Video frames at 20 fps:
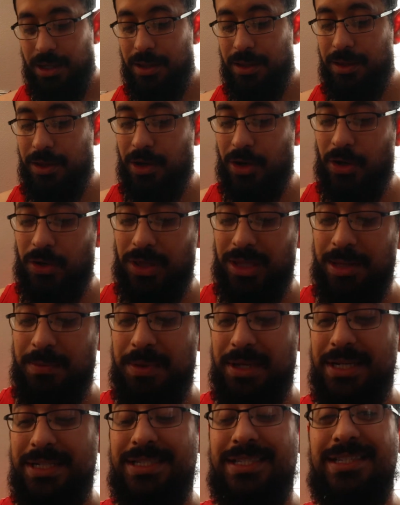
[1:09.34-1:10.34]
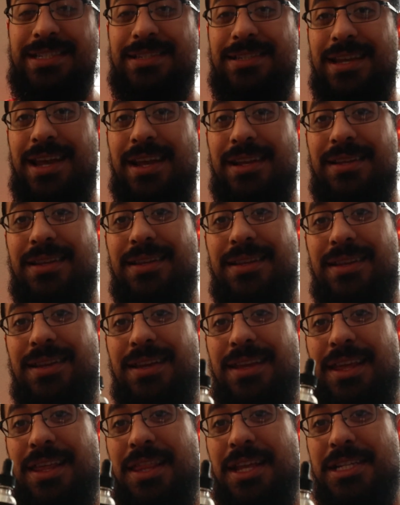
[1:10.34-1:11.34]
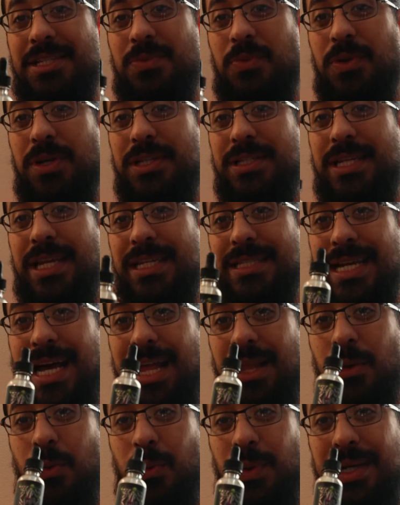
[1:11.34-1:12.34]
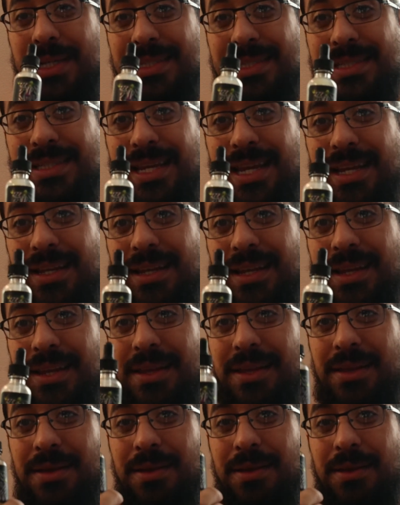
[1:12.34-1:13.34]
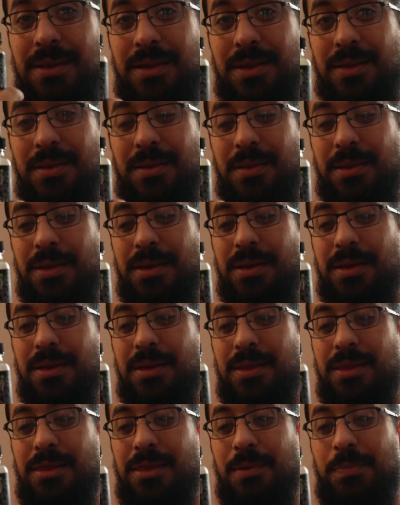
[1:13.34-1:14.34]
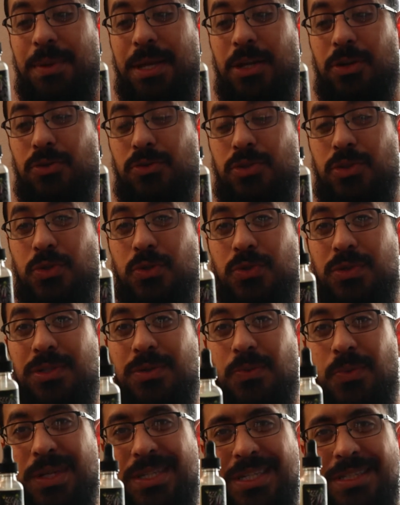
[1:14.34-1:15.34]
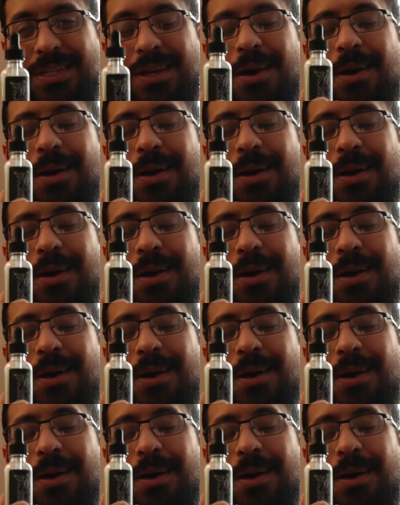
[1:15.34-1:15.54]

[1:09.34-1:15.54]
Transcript: Their limited scent, and this was his Halloween scent. The Beetlejuice, which is